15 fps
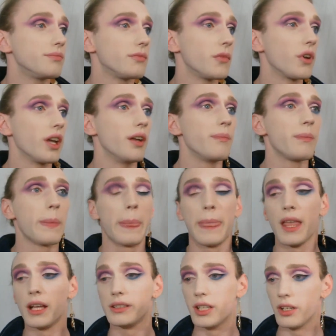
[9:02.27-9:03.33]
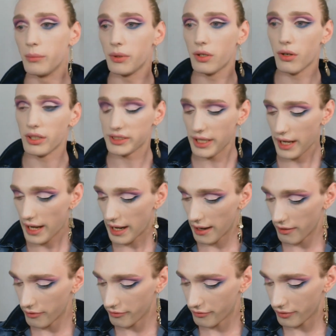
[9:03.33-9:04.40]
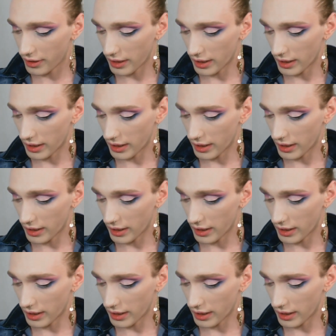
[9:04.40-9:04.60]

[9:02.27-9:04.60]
Okay, now because I have